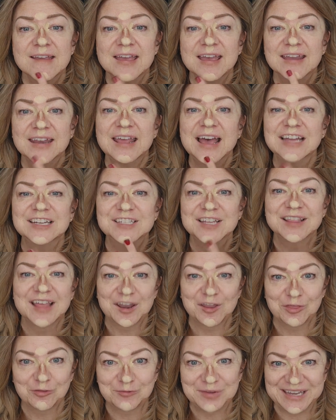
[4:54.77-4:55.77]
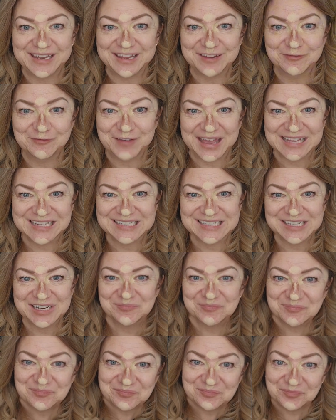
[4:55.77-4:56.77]
and add to that 3D effect
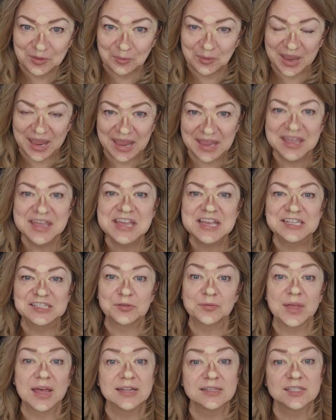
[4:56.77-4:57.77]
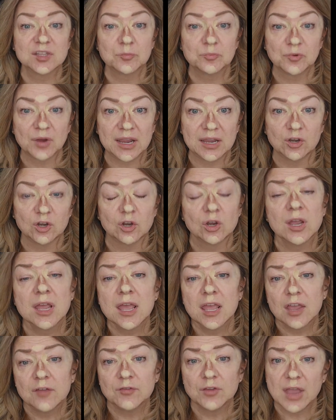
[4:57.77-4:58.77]
Okay, so that's the brightener.
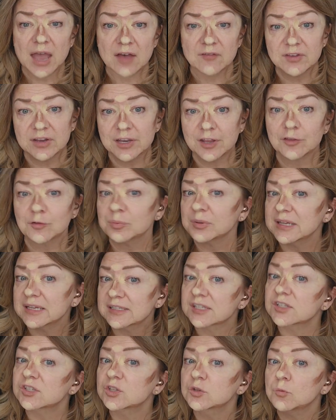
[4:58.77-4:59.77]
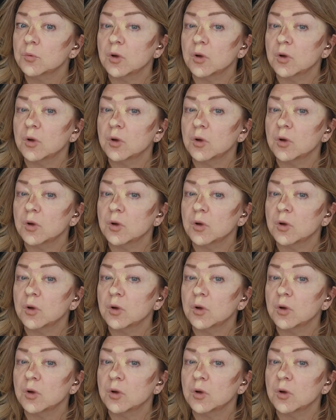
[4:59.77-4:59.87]
If you have any other places you